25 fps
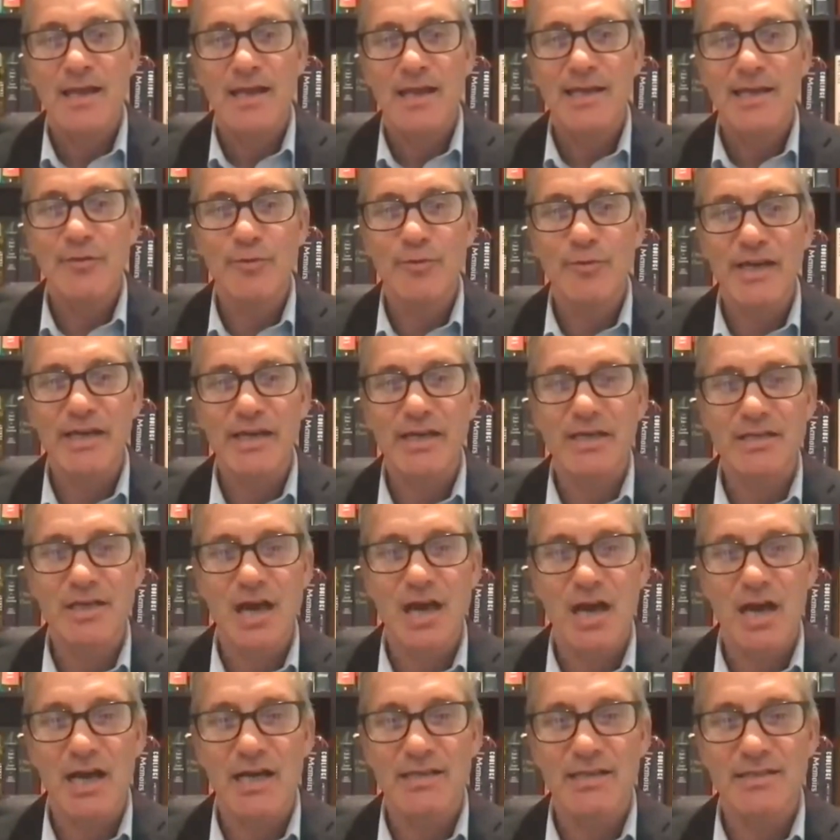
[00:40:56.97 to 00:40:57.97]
he
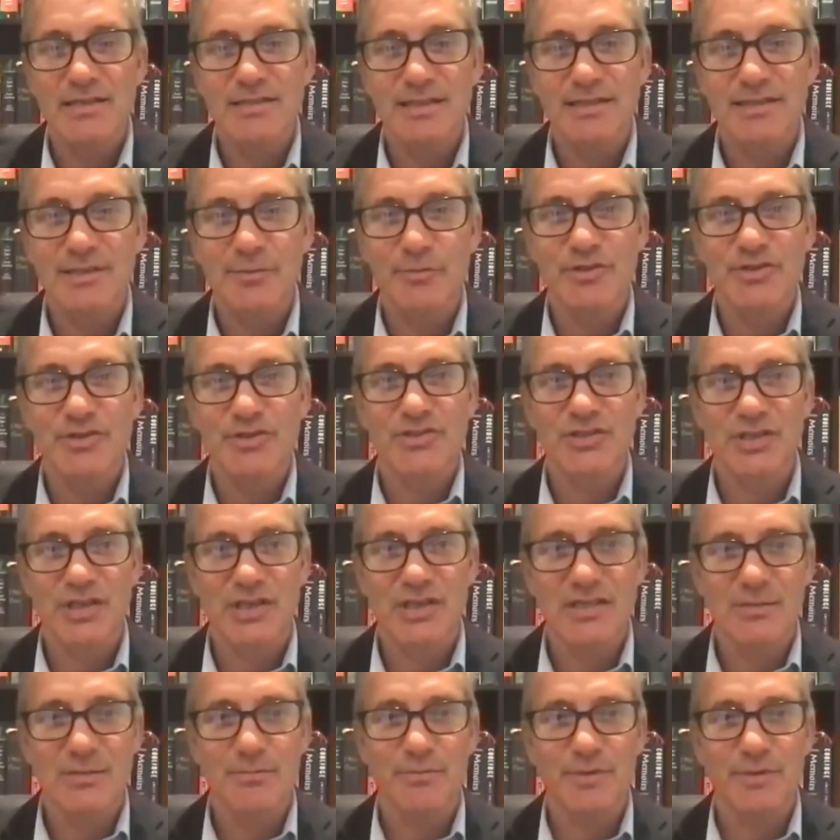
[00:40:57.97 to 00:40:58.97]
recognized that there was a
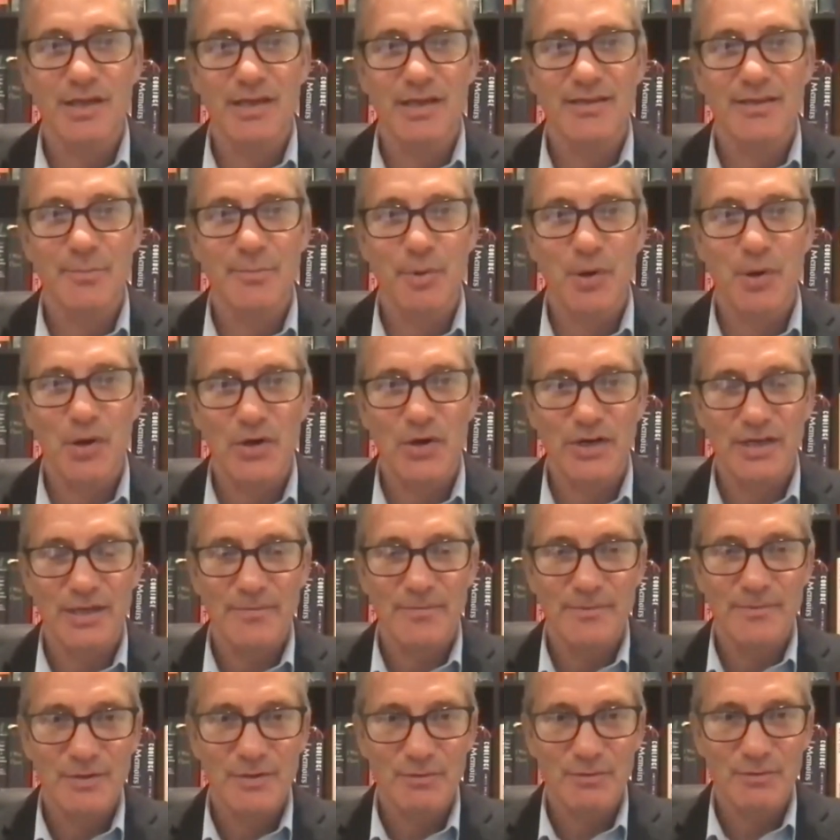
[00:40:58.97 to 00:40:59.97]
schism in the party,
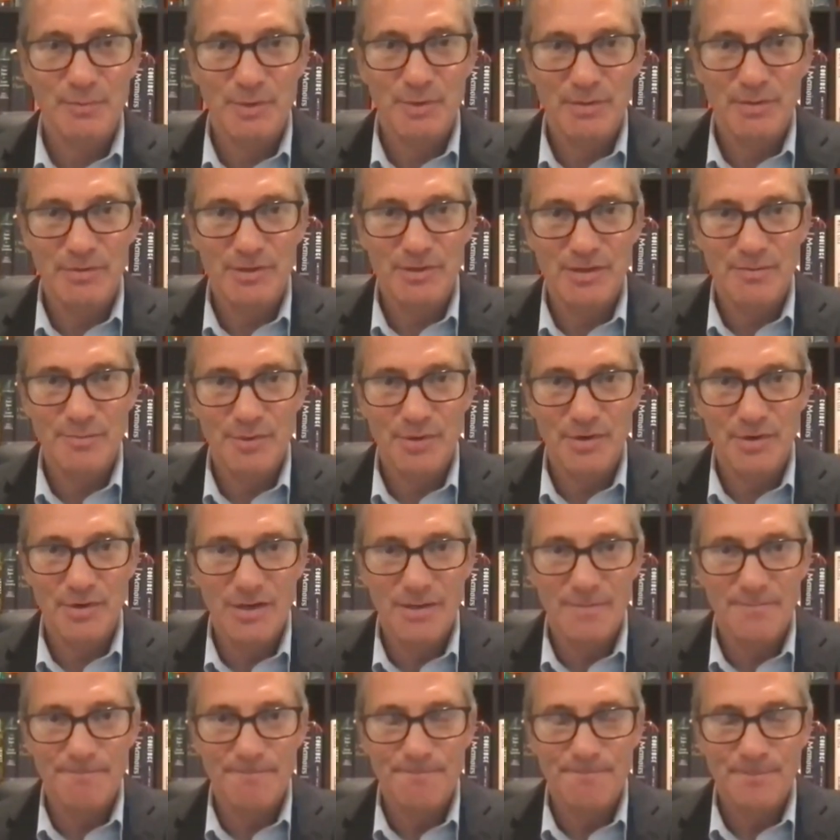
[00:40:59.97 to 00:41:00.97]
in the Republican
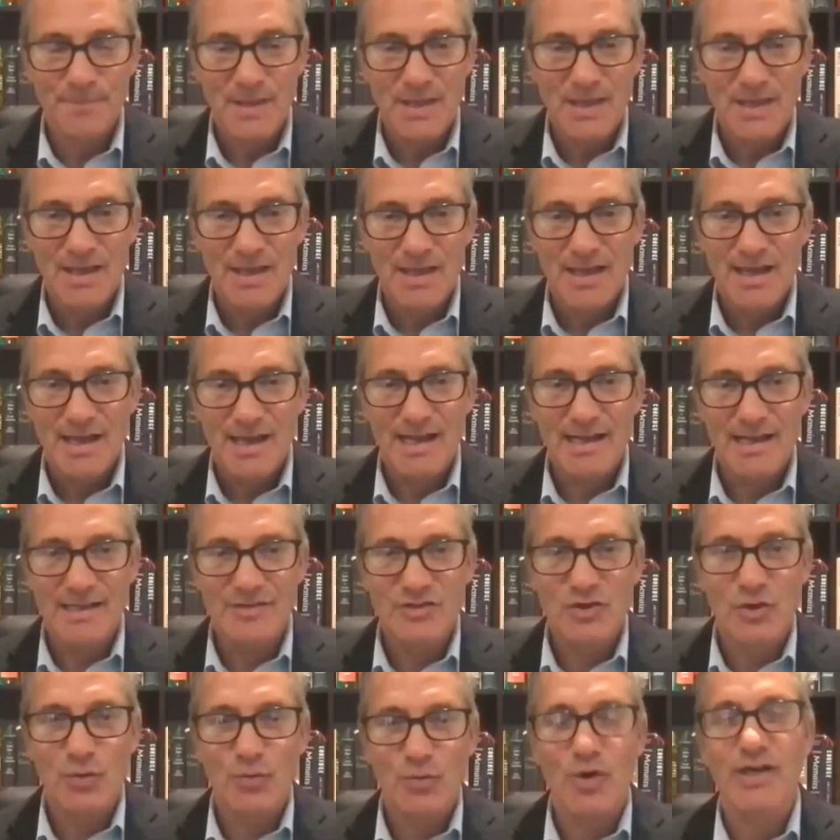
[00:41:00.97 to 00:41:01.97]
Party. And
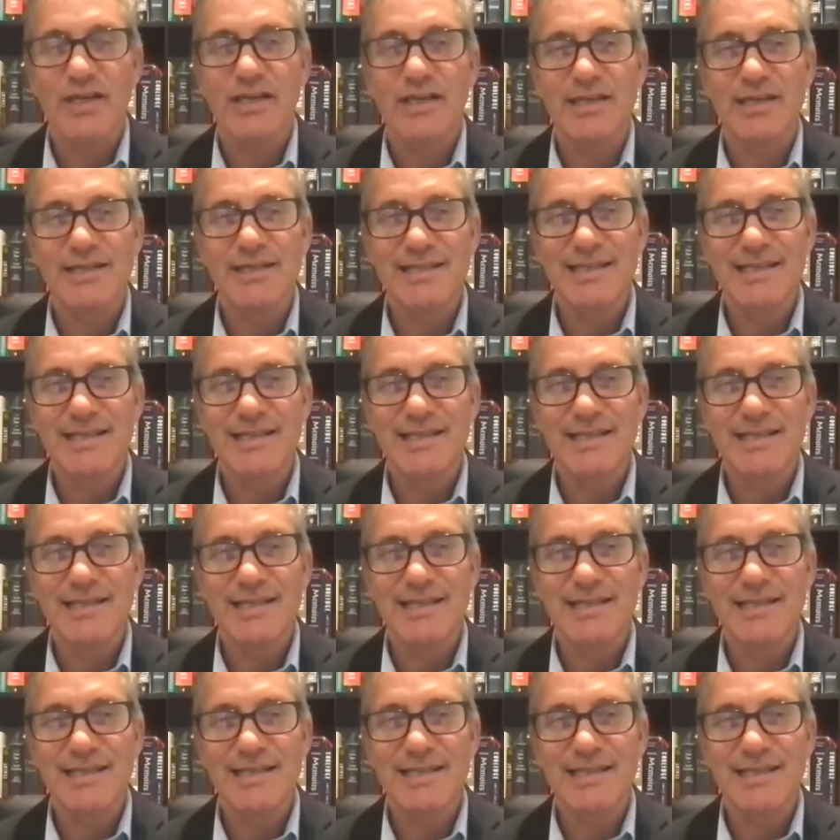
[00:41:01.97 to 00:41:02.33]
so what he